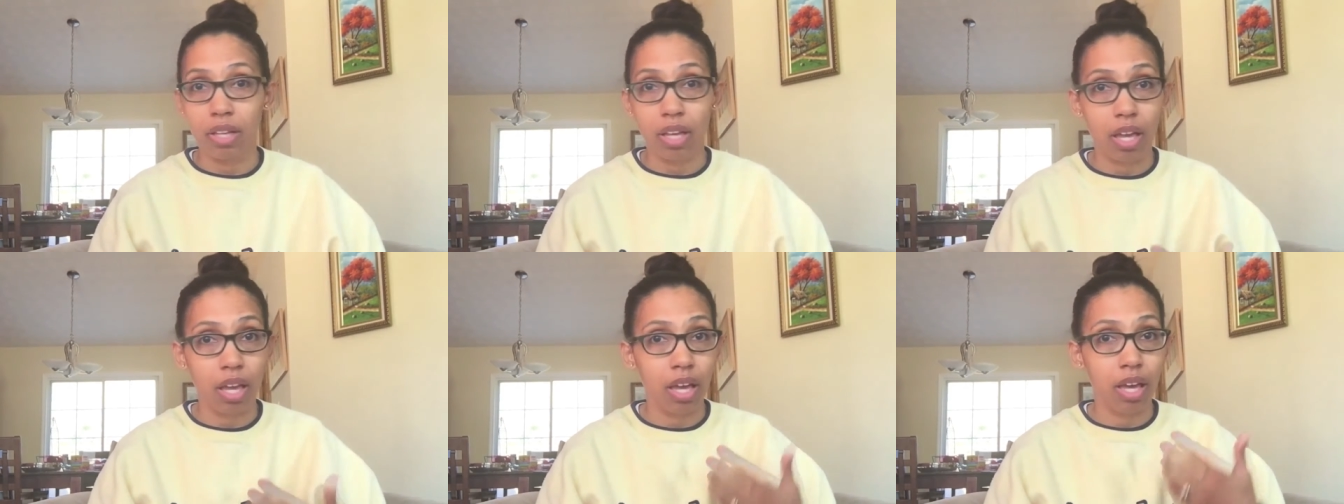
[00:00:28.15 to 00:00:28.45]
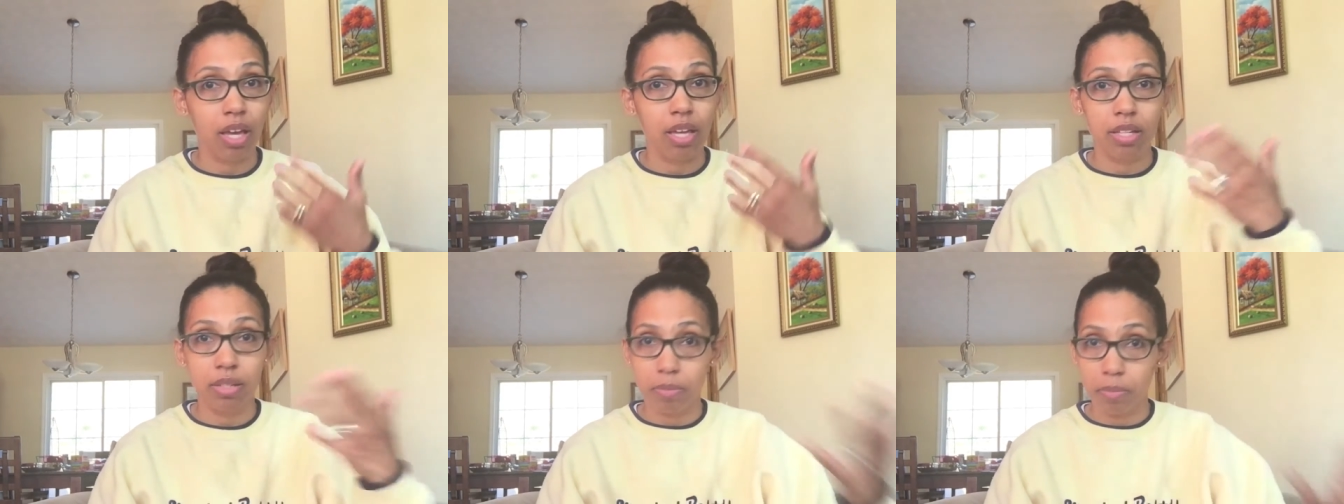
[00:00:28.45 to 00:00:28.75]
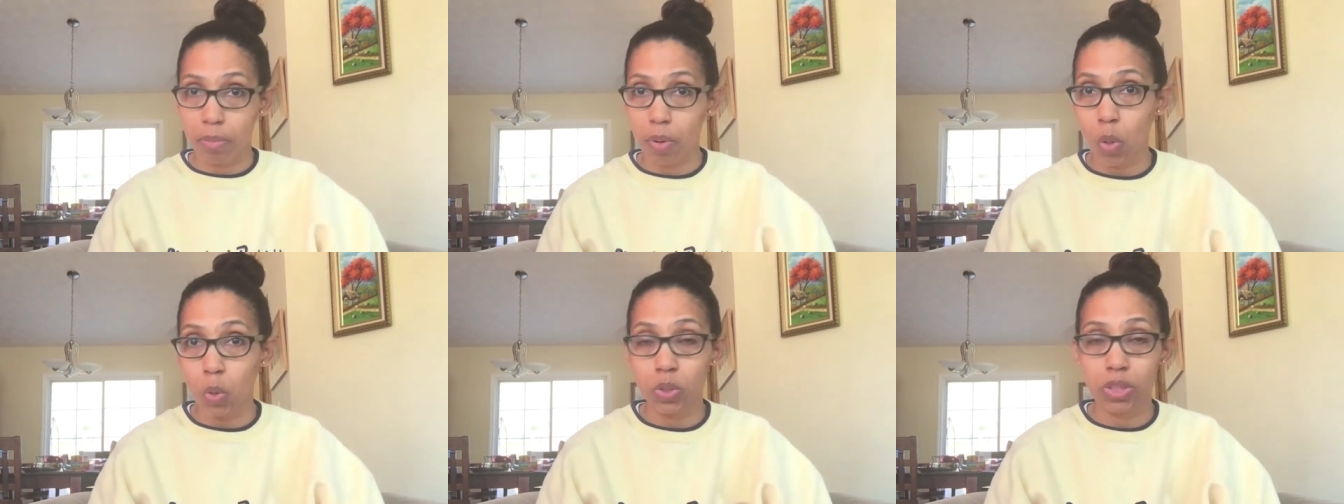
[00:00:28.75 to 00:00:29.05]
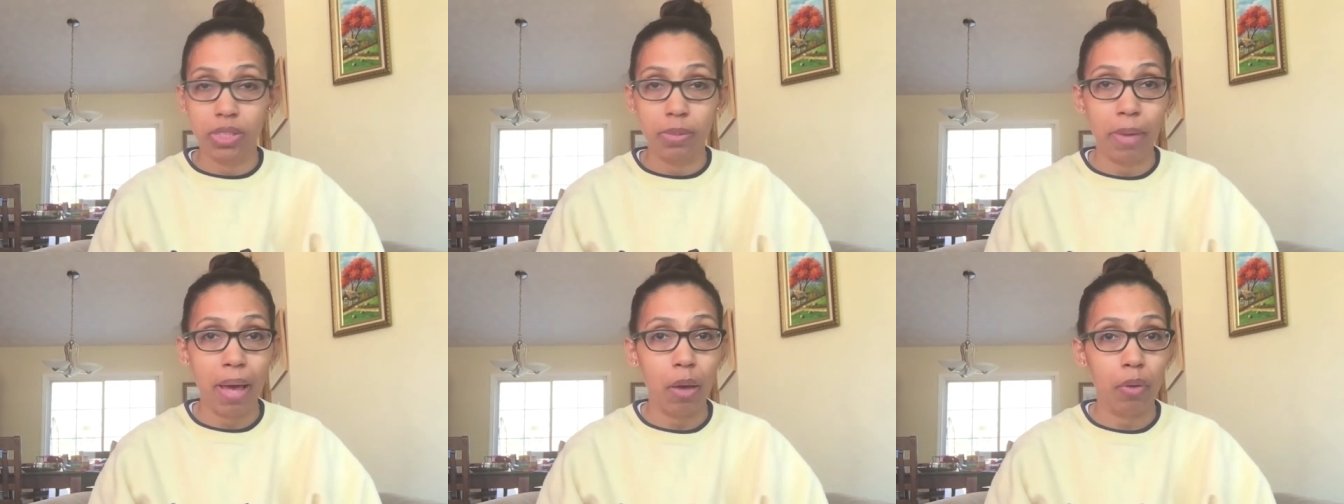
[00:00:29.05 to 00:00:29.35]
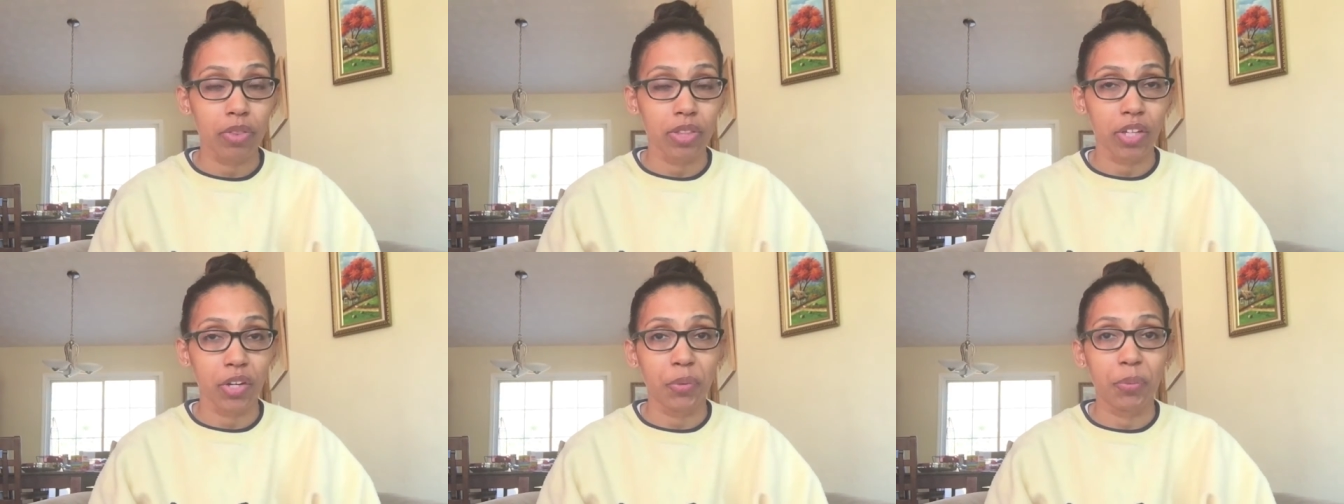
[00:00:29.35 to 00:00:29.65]
and post them
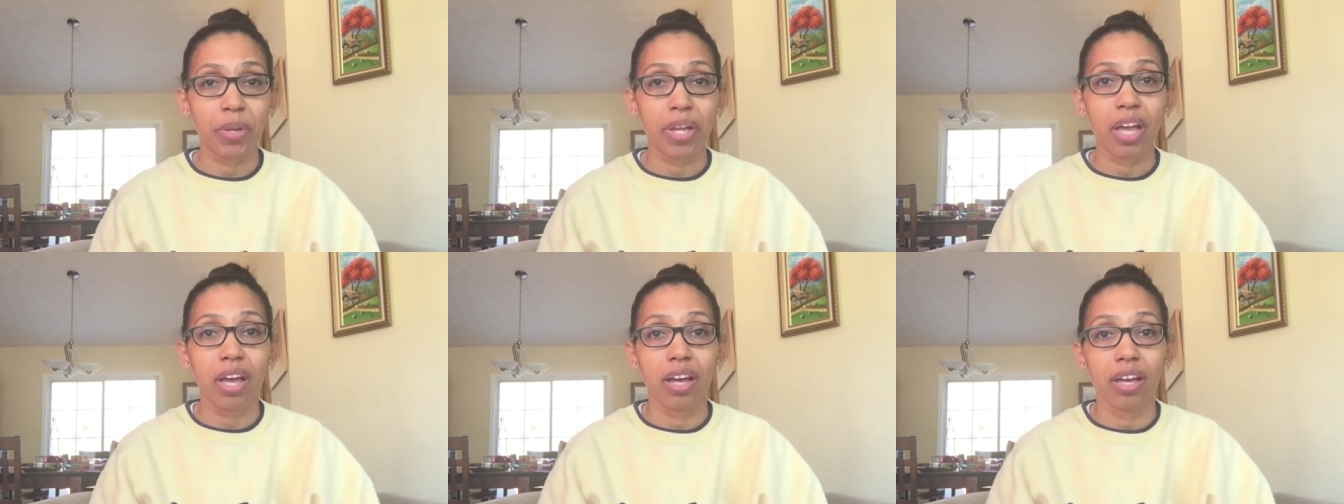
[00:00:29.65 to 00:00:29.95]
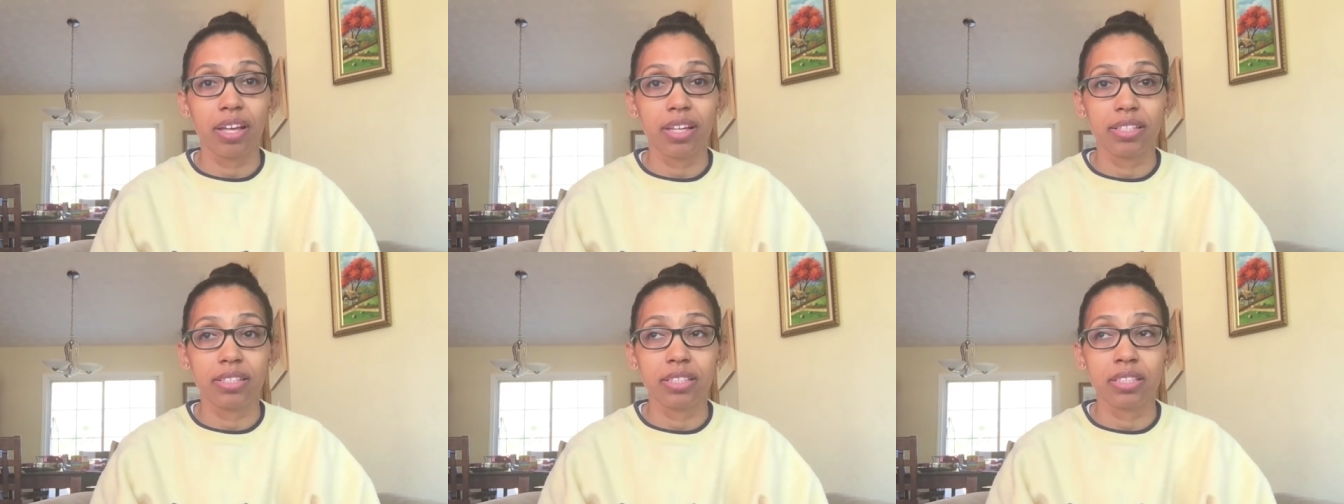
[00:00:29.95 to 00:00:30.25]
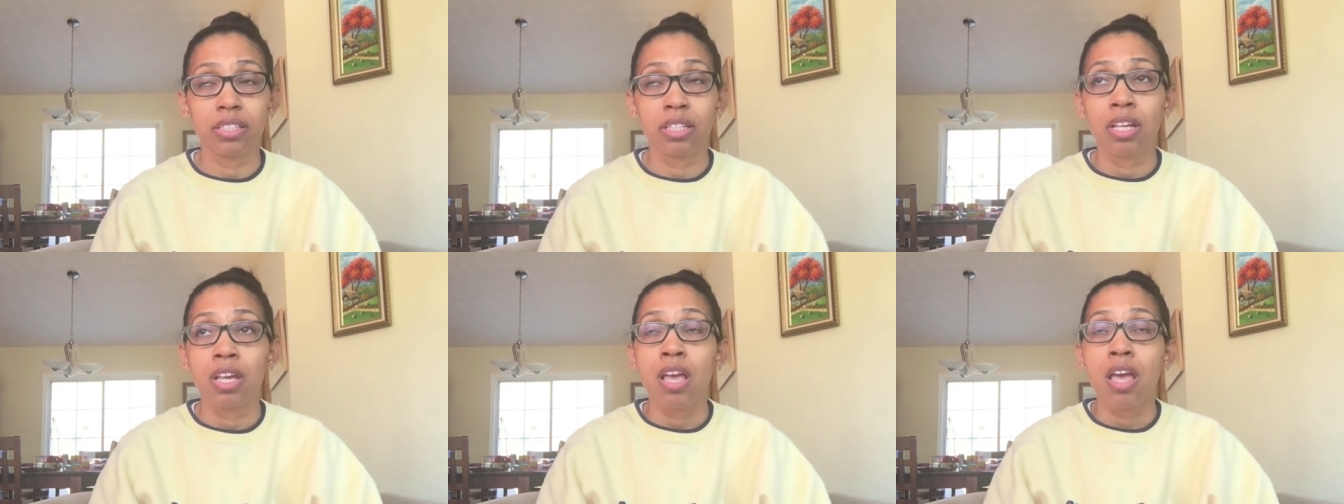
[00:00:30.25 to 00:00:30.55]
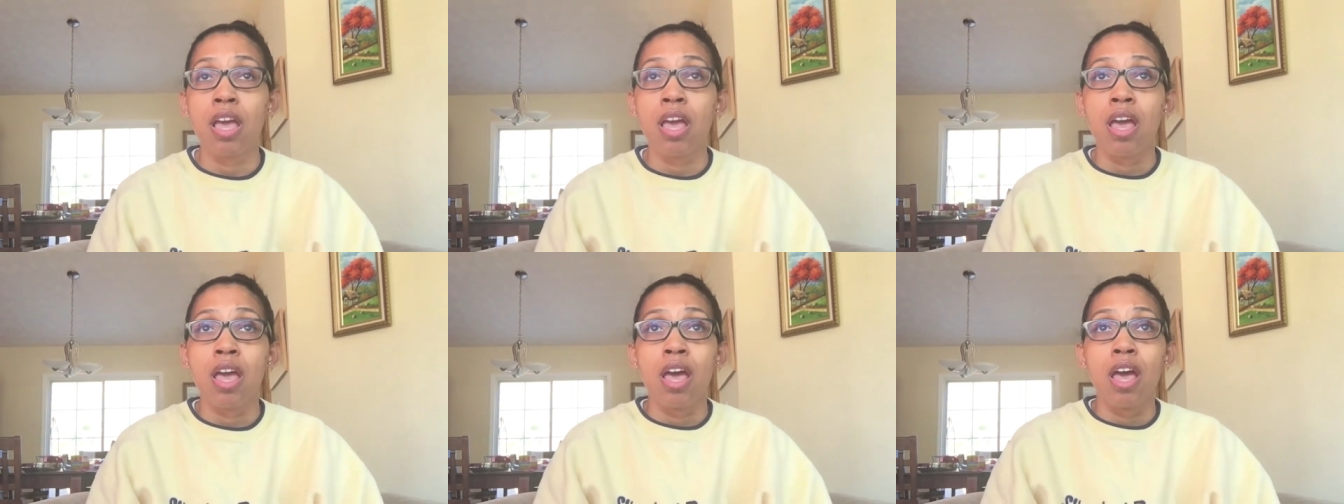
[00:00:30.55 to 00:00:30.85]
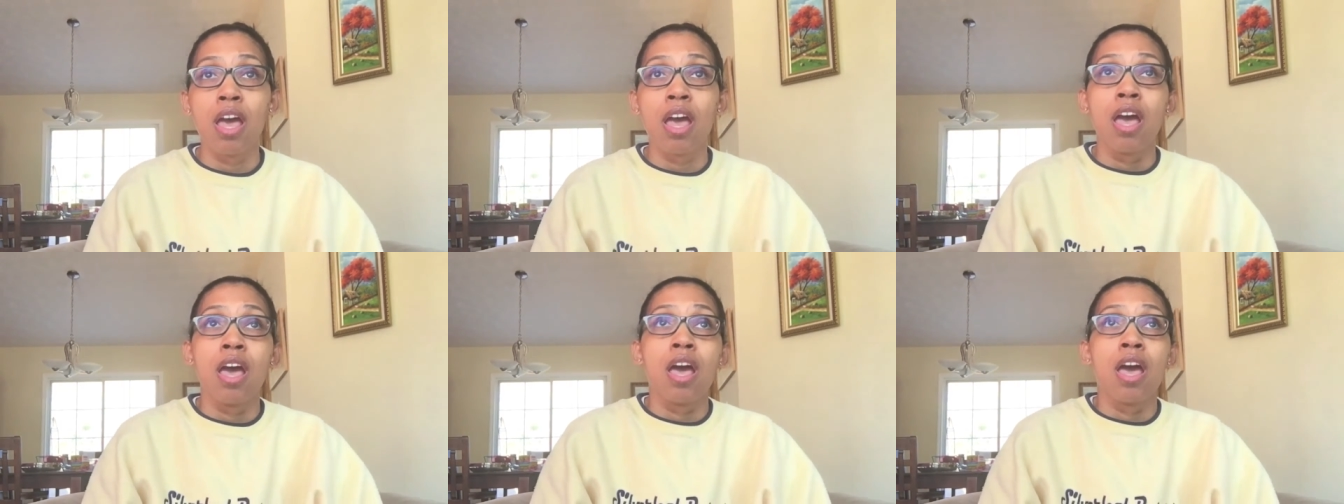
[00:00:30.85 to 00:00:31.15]
out there because
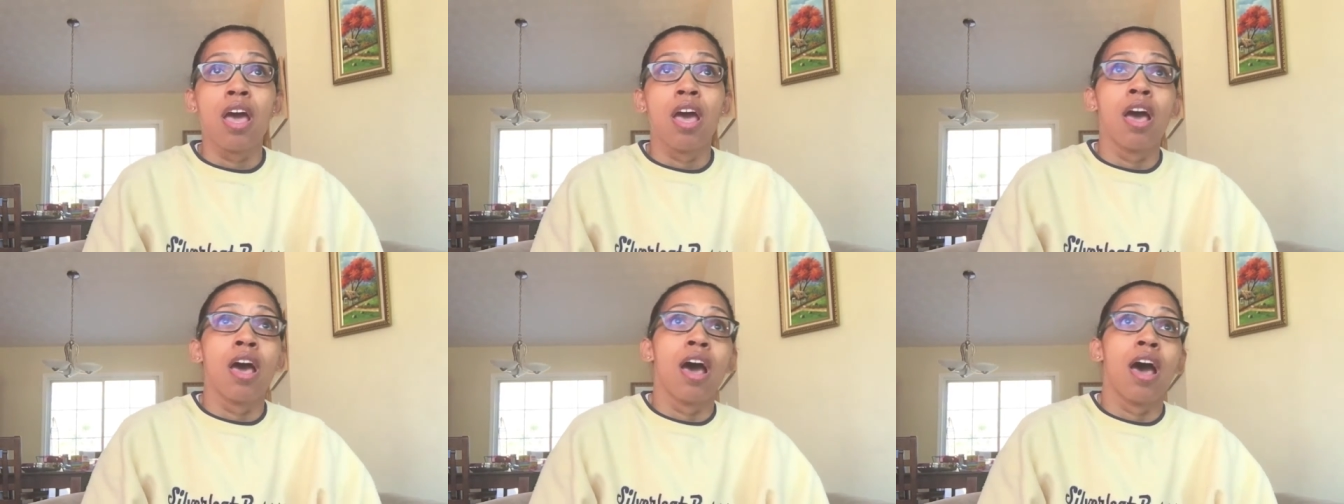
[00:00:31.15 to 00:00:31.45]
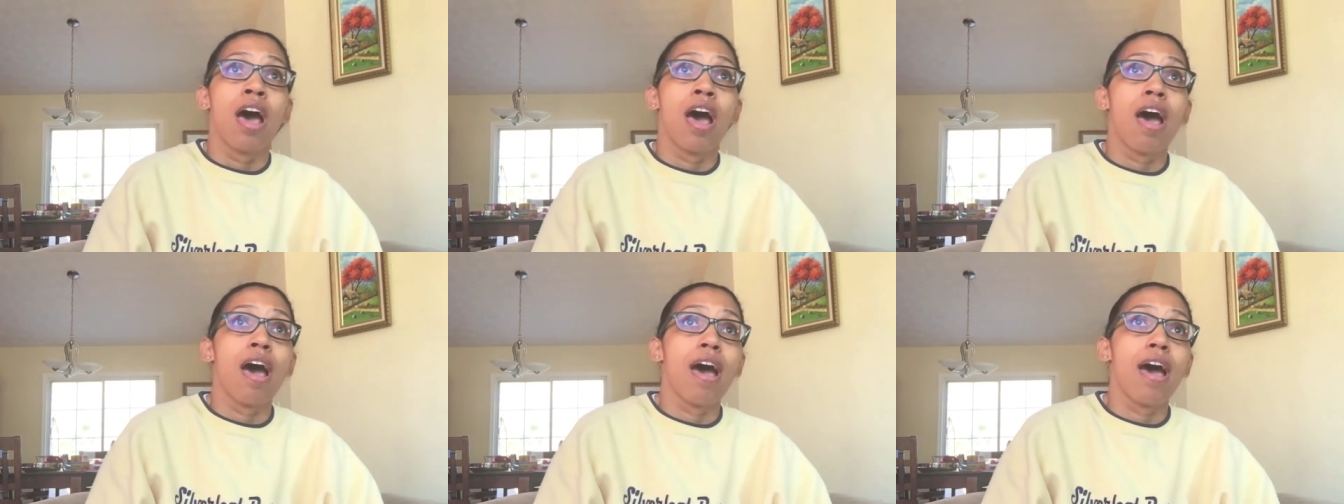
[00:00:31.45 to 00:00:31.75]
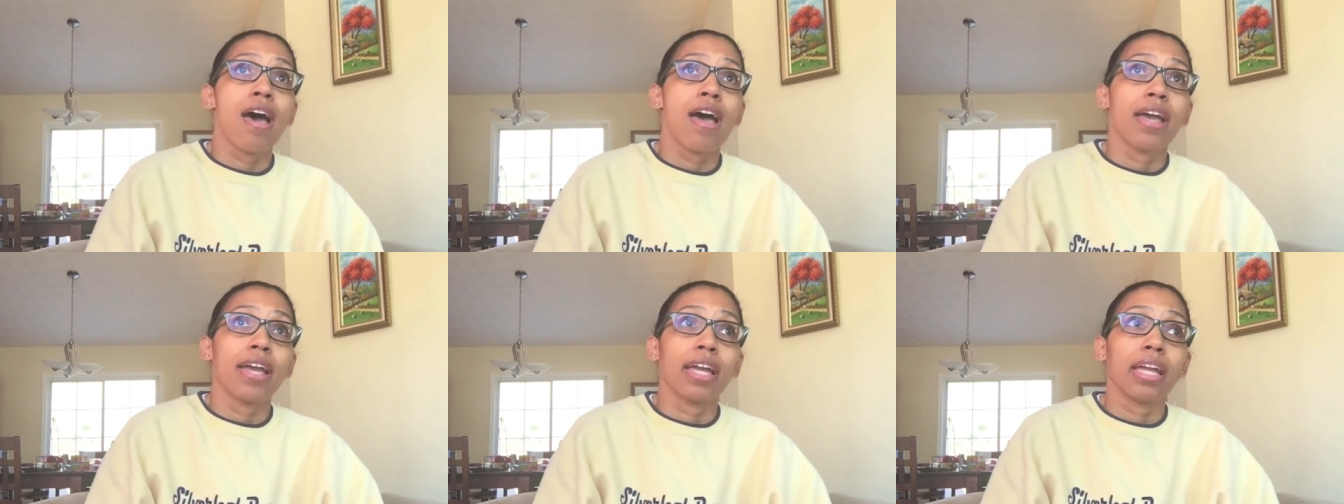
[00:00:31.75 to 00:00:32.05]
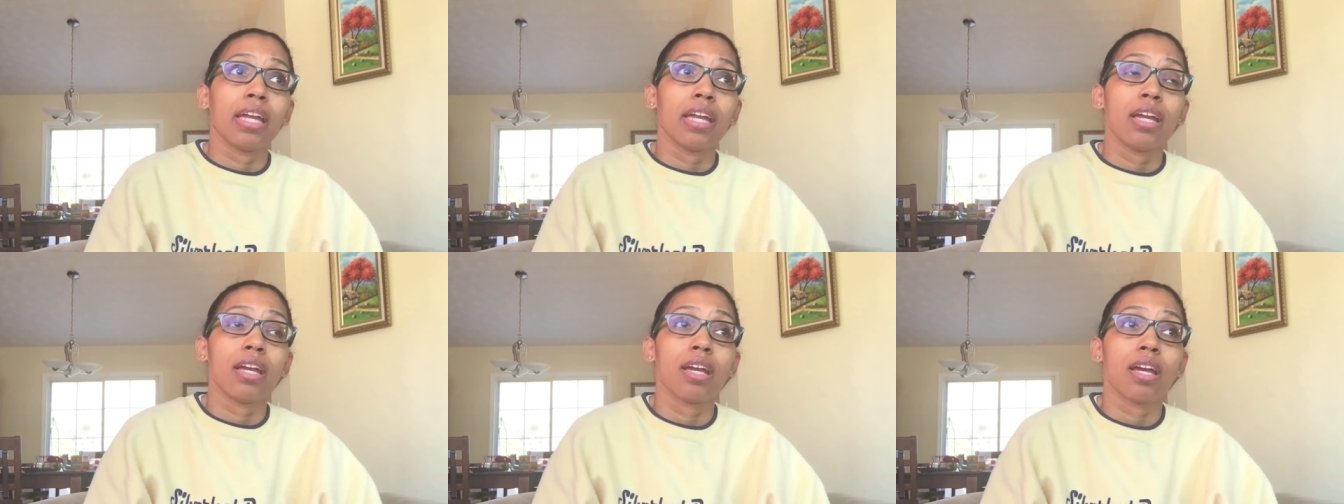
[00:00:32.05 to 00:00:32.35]
I